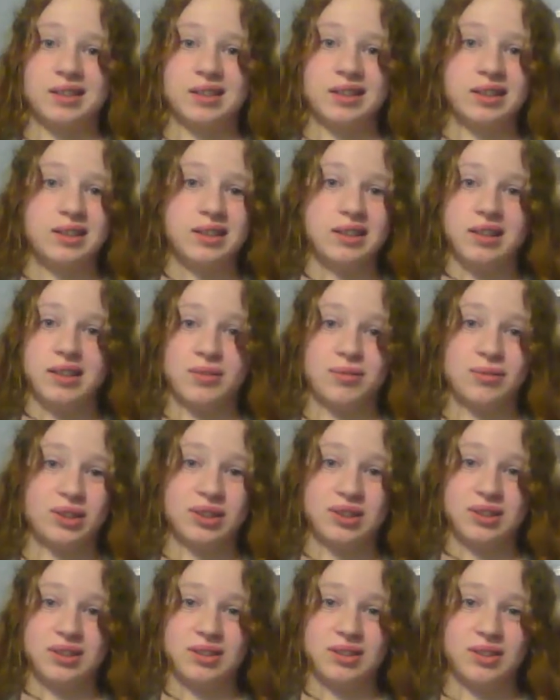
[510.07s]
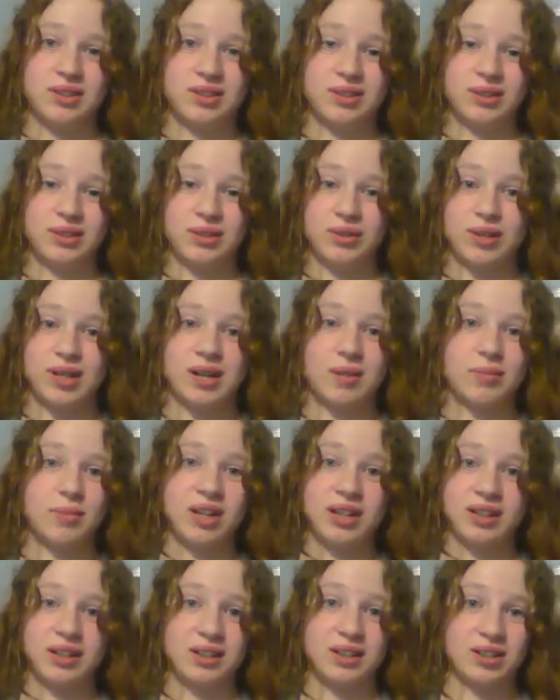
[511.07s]
It's not for kids, so I'm
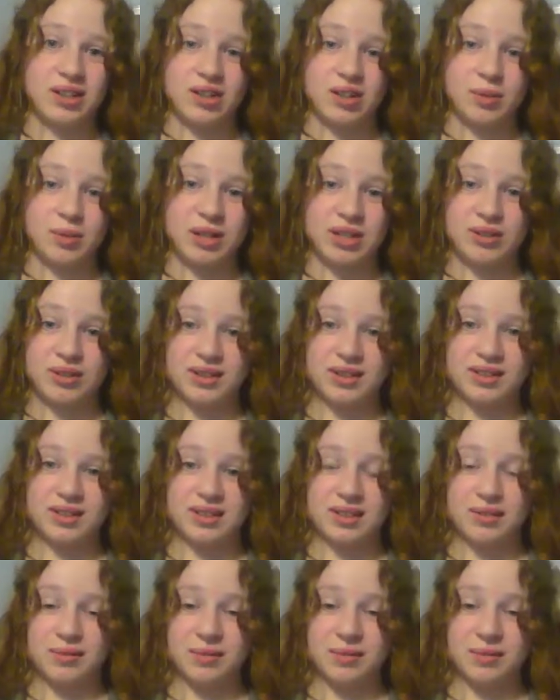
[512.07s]
not going to talk about it.